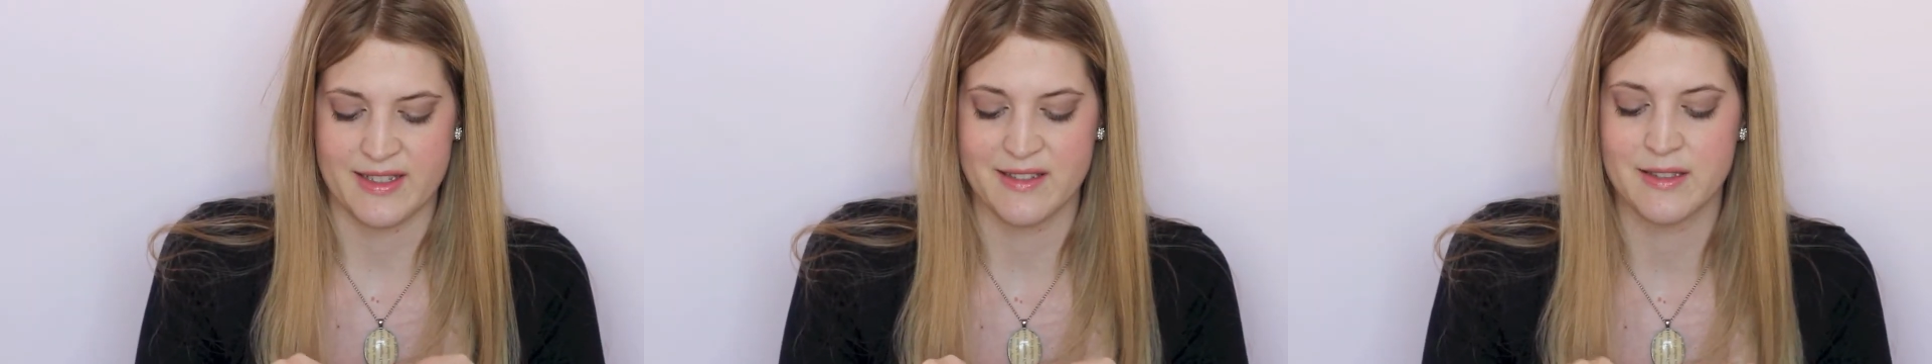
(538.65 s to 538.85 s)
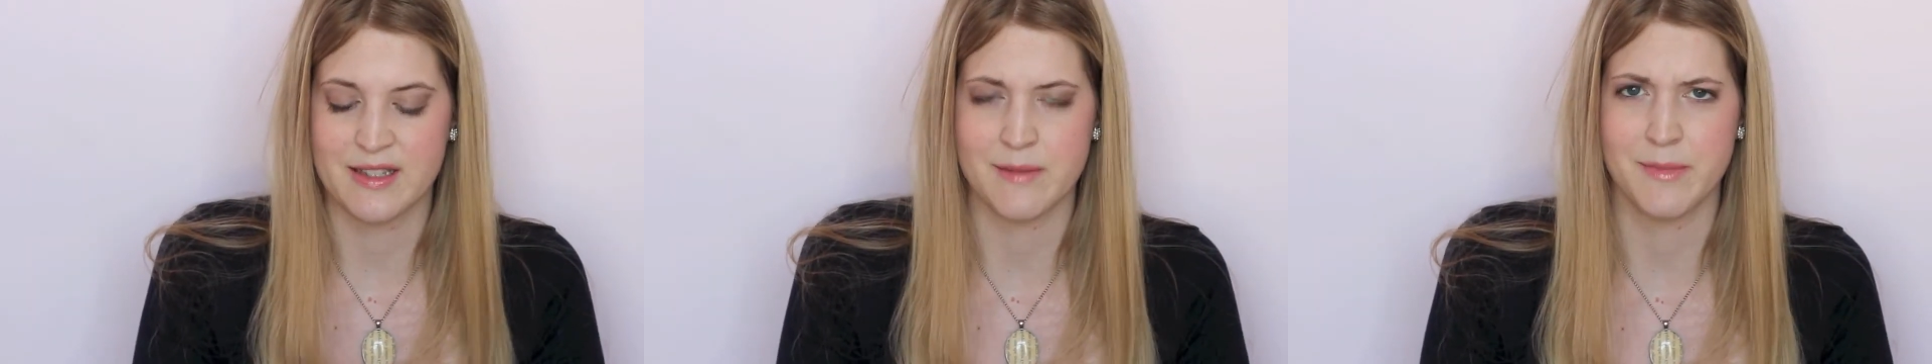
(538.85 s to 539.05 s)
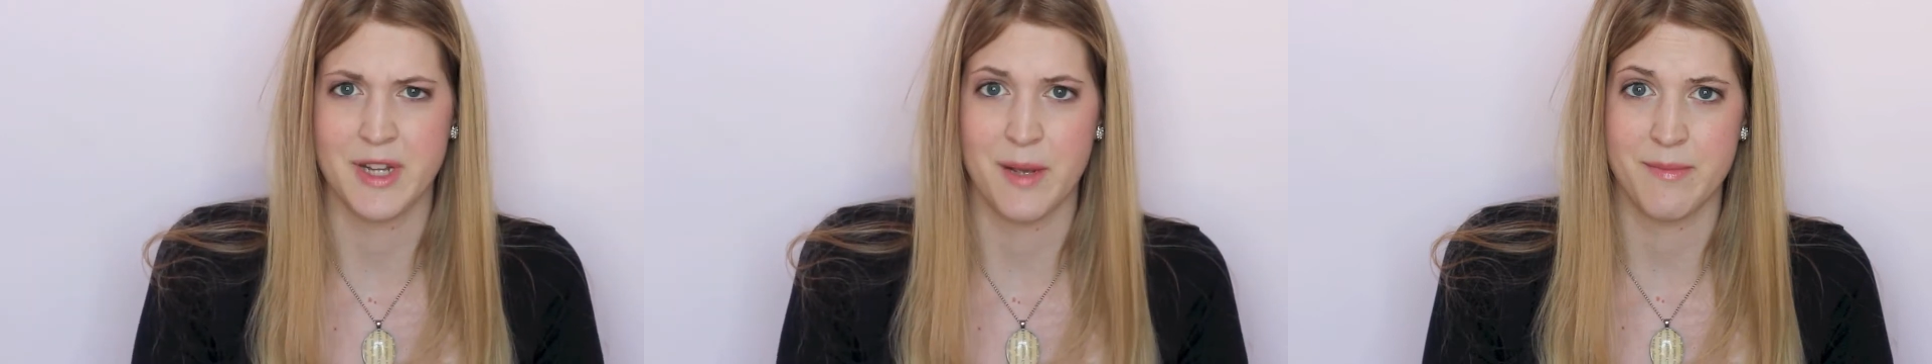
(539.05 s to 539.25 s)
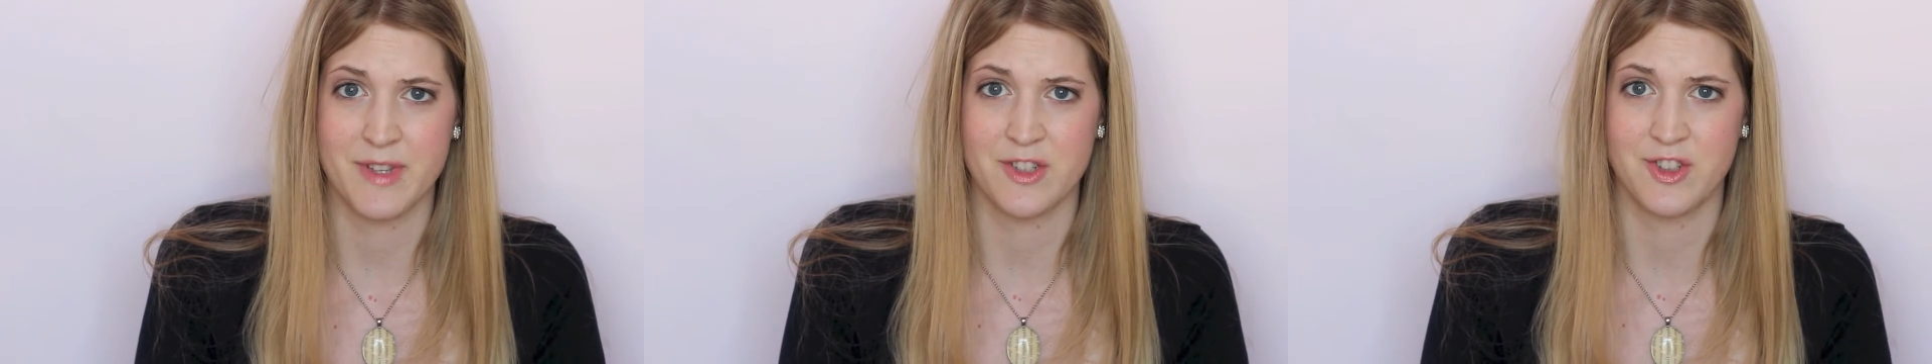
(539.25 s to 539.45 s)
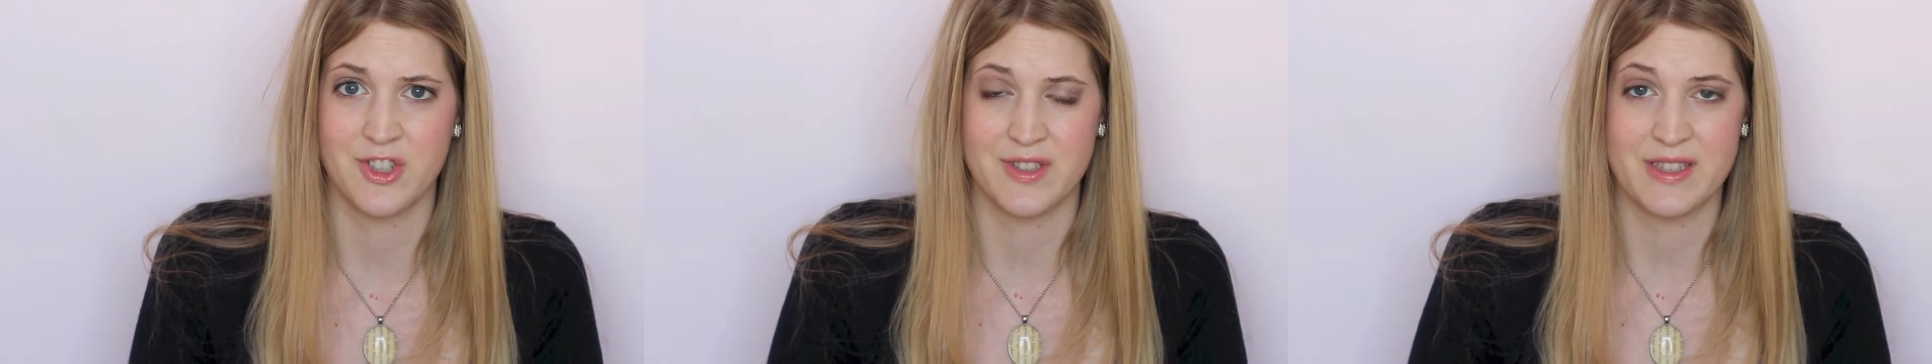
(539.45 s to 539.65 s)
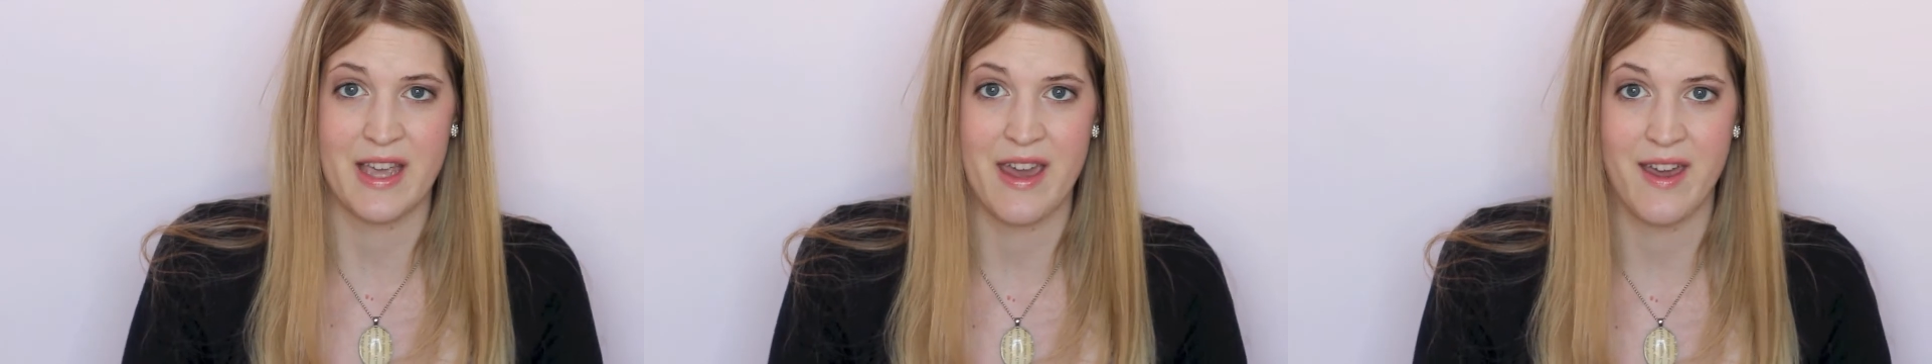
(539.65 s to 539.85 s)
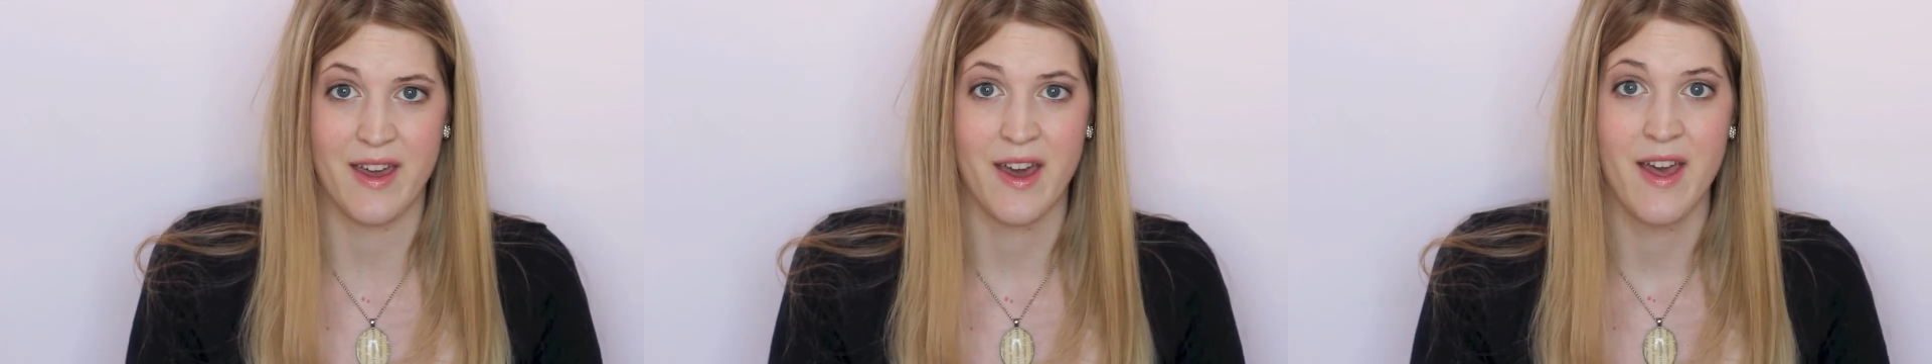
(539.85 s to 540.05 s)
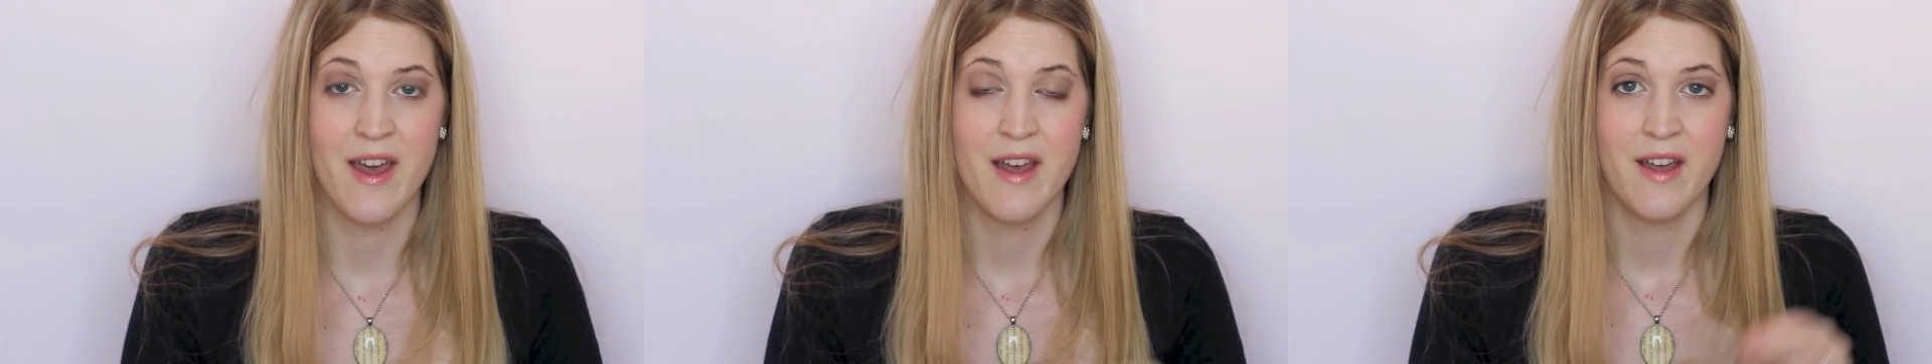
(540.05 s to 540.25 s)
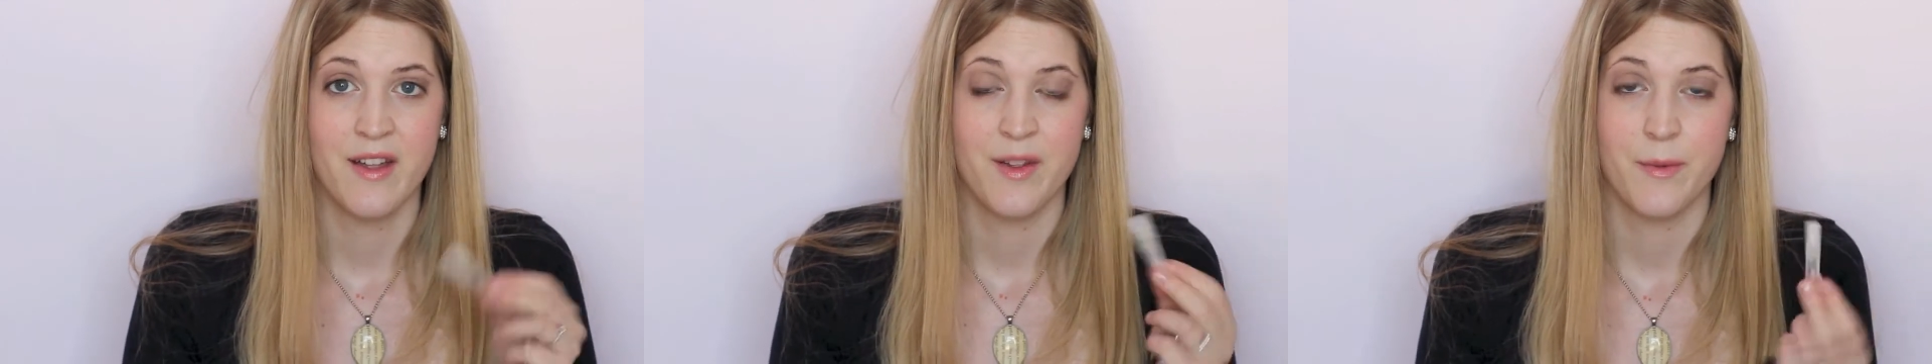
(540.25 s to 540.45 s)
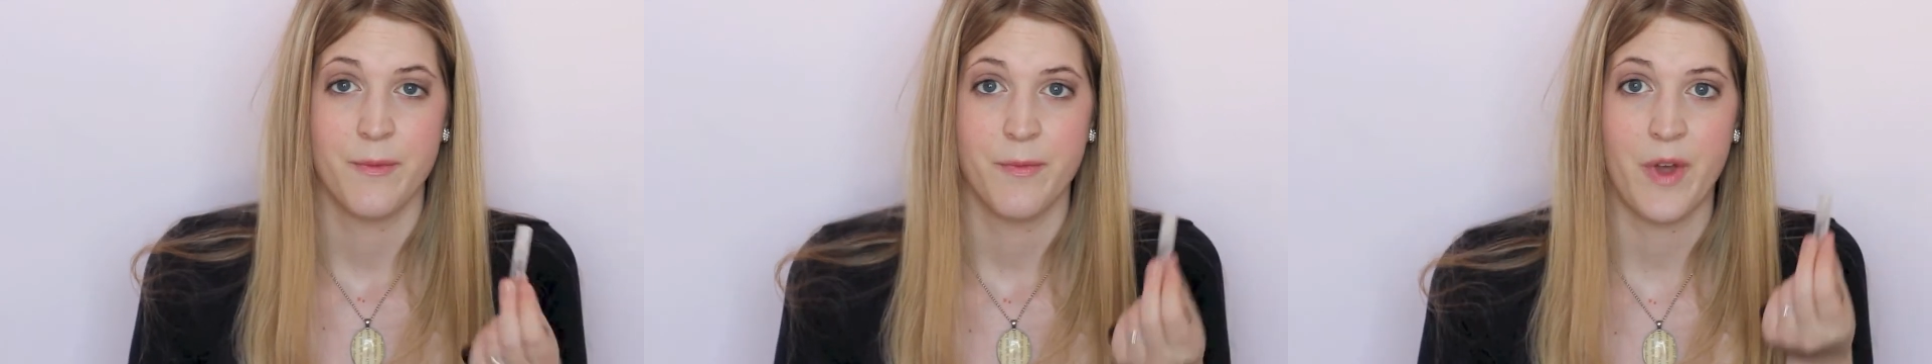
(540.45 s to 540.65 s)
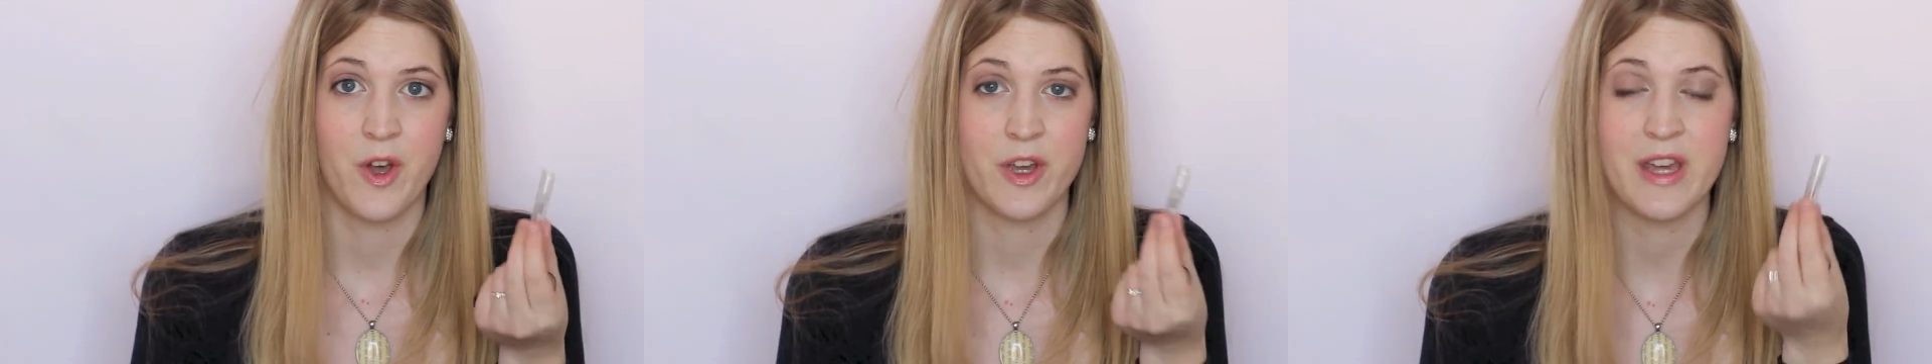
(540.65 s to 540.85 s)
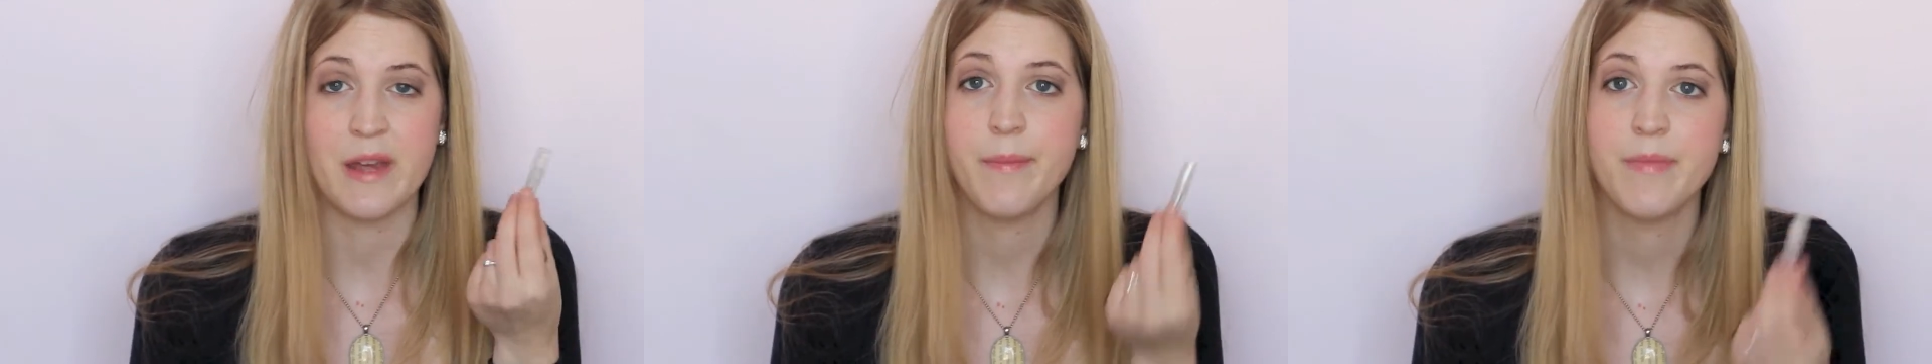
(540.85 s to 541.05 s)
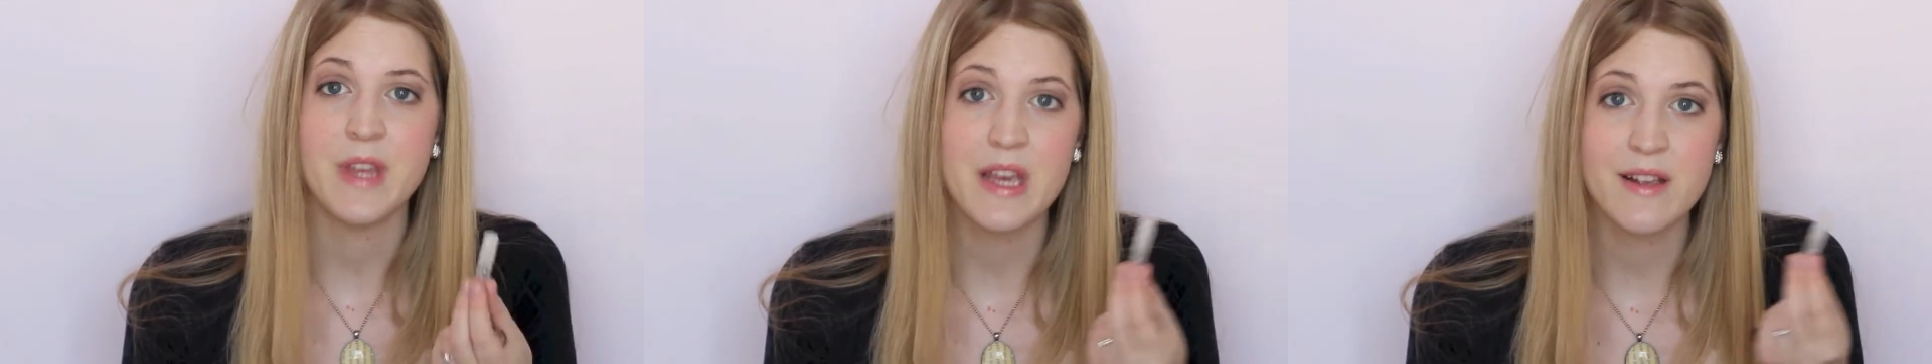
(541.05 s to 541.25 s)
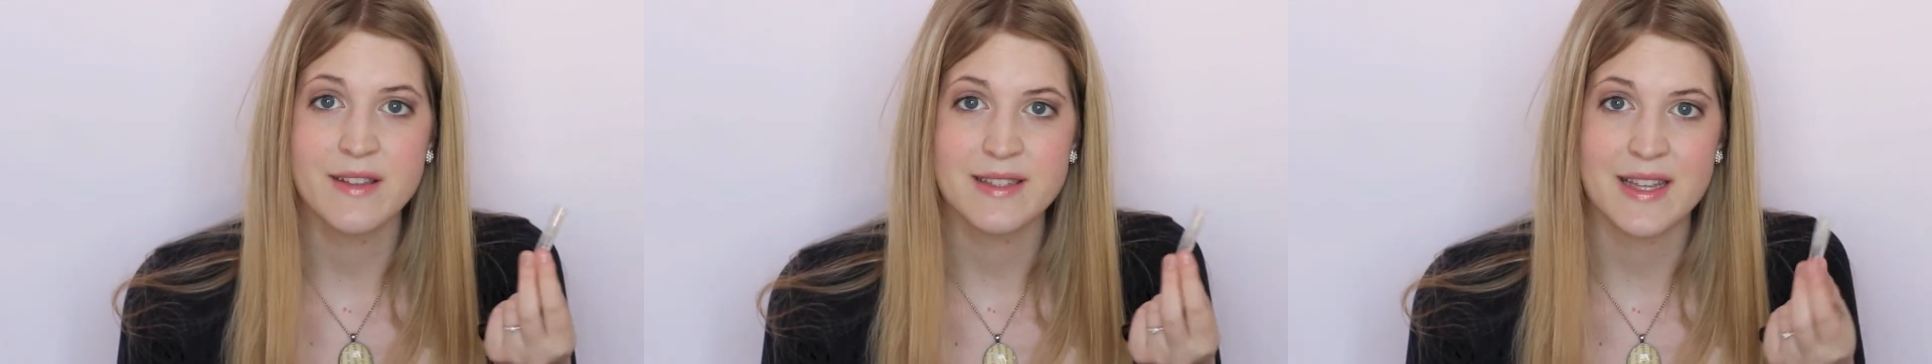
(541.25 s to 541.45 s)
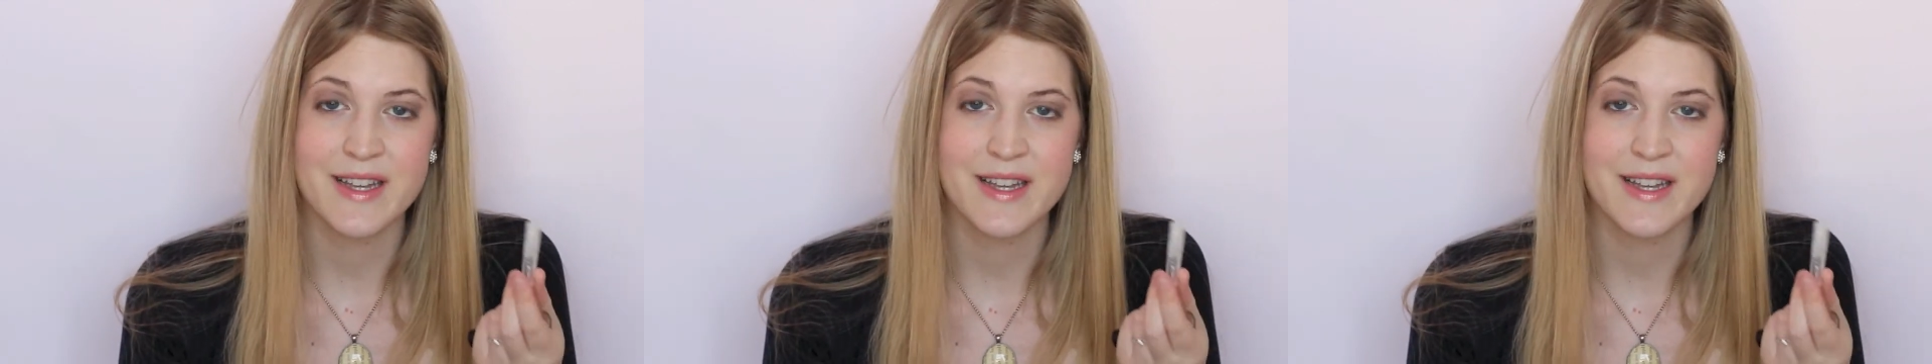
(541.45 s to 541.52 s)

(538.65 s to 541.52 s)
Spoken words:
And sometimes I'll keep these,